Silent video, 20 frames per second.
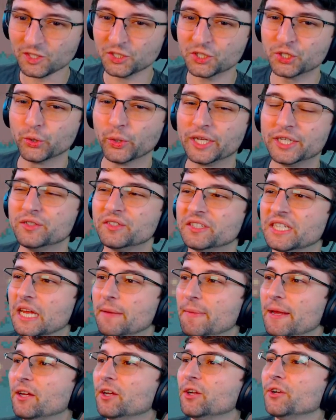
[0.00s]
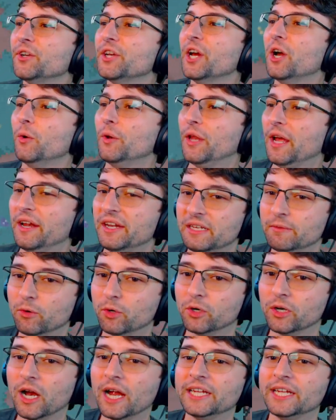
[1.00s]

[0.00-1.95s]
Do I use Game Maker? No, not anymore.